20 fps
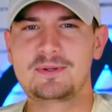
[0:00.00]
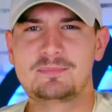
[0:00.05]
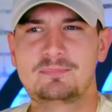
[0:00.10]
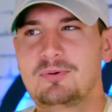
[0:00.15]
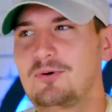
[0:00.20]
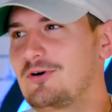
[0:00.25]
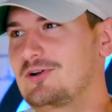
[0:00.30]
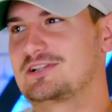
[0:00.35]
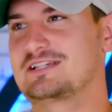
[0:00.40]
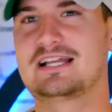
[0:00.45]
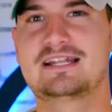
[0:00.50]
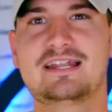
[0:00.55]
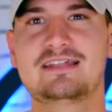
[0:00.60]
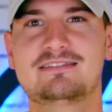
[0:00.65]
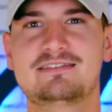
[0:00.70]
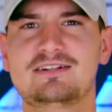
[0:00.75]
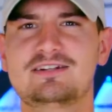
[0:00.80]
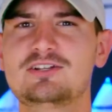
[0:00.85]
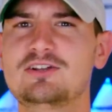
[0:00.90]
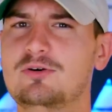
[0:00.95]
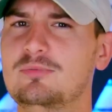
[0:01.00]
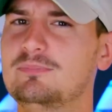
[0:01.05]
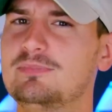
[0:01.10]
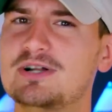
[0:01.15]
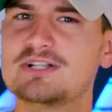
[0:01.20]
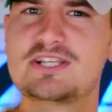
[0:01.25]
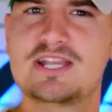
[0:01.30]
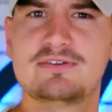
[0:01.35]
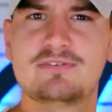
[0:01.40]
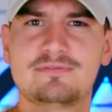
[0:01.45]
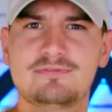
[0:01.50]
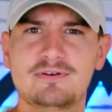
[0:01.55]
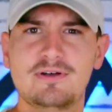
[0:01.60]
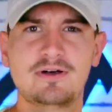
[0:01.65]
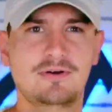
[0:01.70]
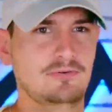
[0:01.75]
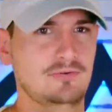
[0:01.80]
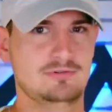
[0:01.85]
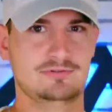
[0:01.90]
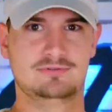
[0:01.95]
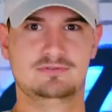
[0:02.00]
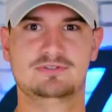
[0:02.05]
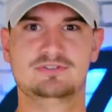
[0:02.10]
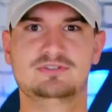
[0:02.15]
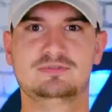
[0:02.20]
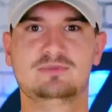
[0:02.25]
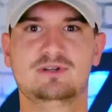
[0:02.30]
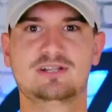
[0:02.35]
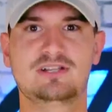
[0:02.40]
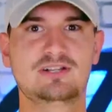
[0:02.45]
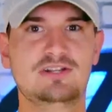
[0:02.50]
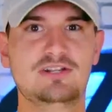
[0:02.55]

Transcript: you're bored, you got nothing to do, but you have a phone. So what do you